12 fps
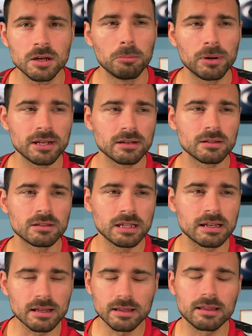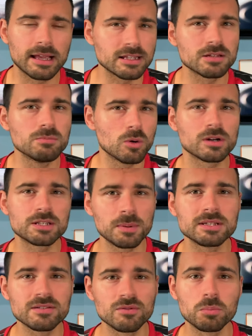but then it gets more
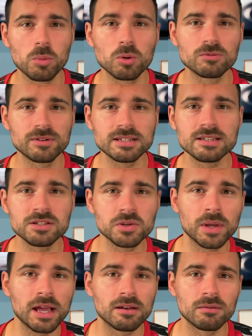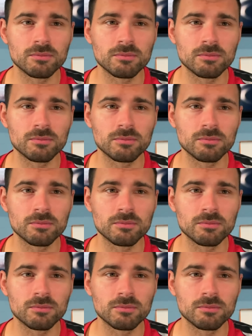expensive the more races you get